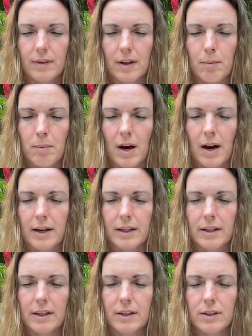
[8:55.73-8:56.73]
The
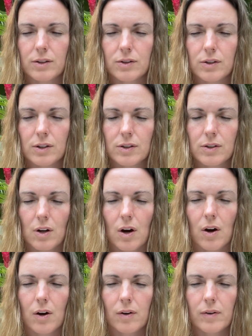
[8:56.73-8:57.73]
body just
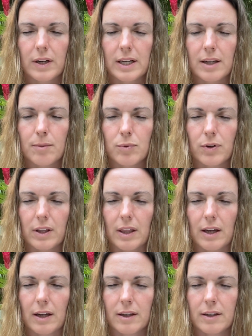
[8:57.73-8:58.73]
already
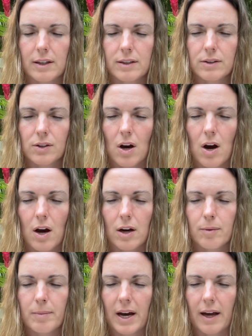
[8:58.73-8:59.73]
breathing,
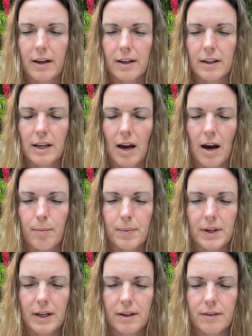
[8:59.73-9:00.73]
automatically happening.